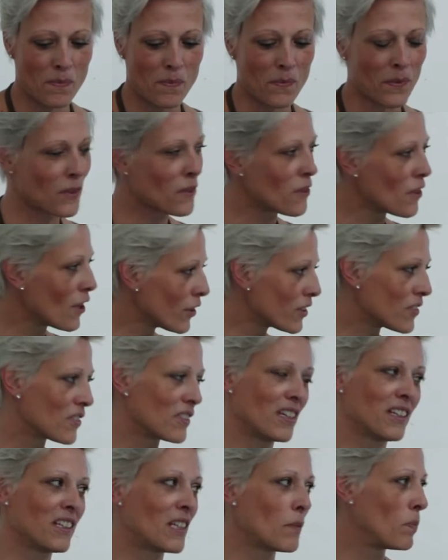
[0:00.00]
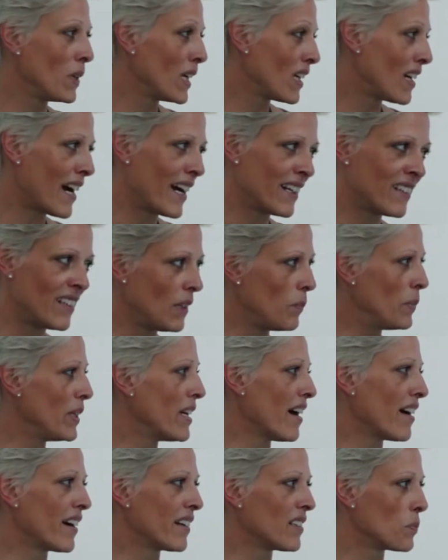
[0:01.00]
Not in the big idea
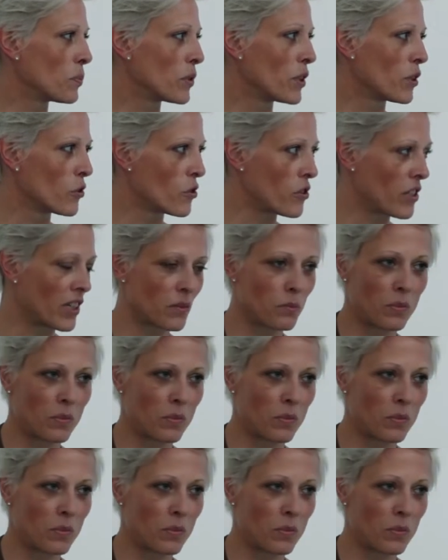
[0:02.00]
behind the project,